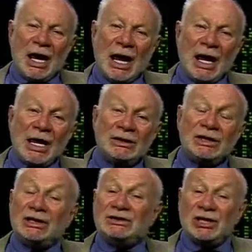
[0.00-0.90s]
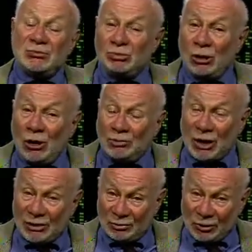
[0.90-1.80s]
and it's employed
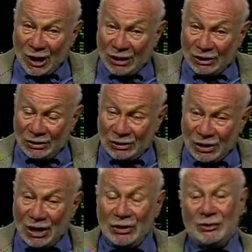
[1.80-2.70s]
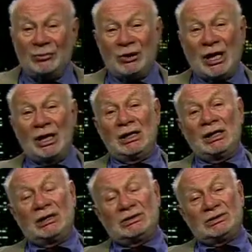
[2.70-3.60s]
by the brain. The brain
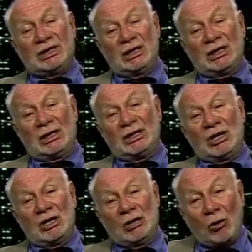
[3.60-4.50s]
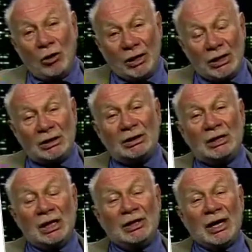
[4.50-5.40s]
is the organ
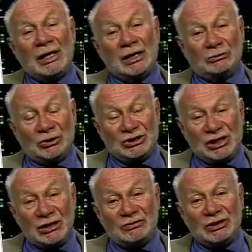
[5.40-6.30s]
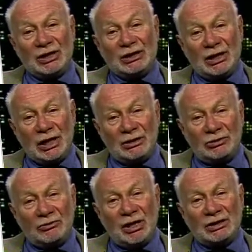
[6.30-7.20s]
that receives it,
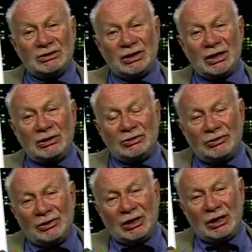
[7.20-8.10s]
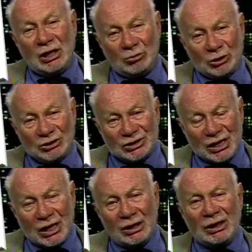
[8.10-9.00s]
integrates it into the
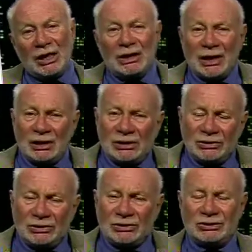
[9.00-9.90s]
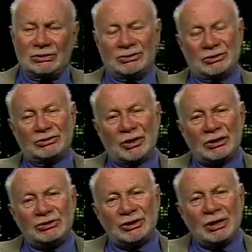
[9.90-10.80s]
personality, and then into the social
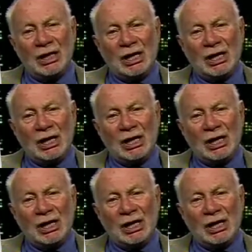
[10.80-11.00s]
structure